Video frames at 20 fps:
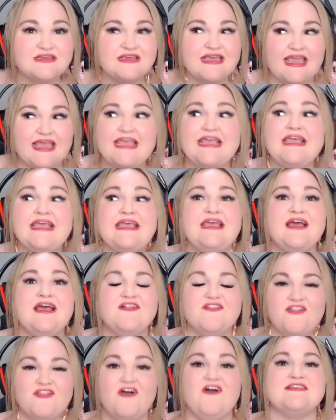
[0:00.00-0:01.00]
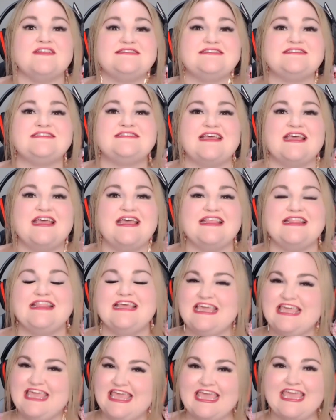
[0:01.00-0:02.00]
He lost. The
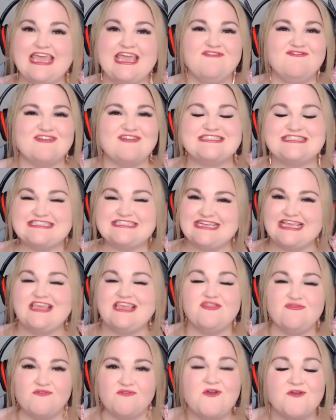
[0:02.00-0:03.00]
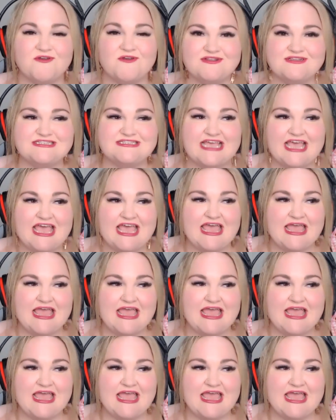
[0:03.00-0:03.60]
king was dethroned